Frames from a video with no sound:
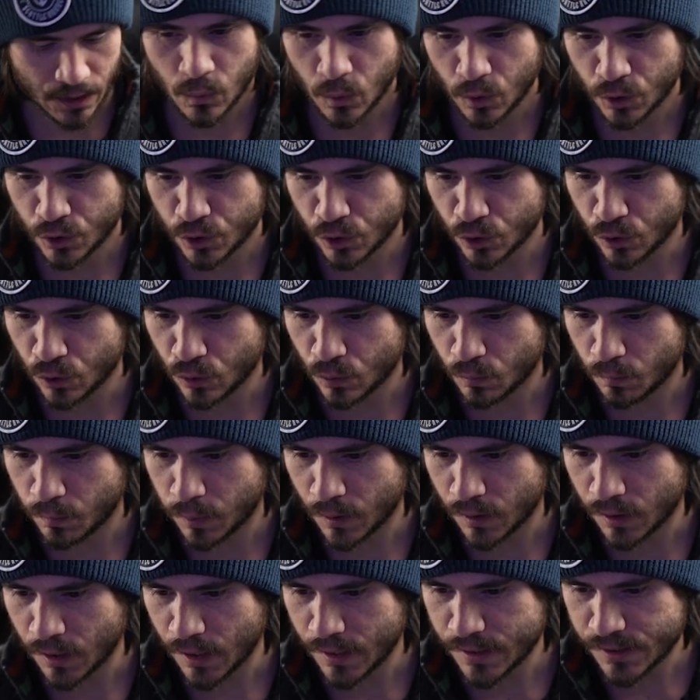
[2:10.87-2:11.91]
We'll do
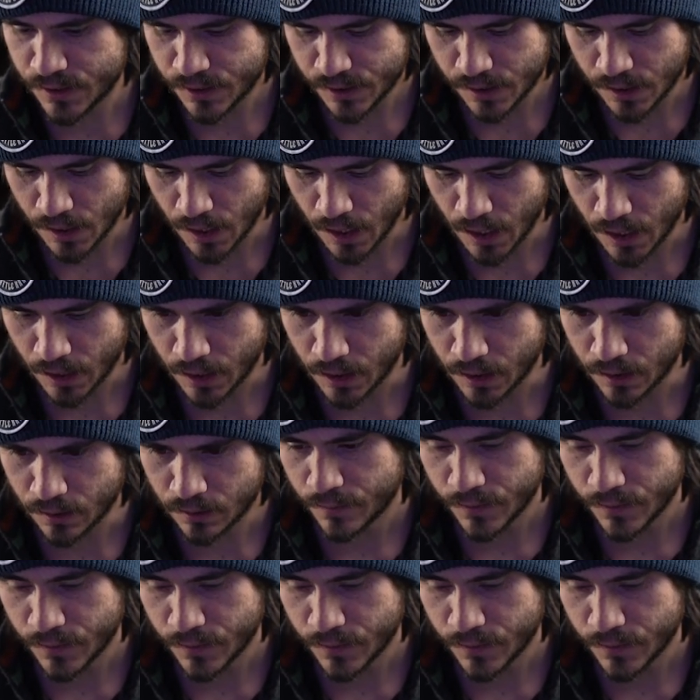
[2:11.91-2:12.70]
Balenciaga.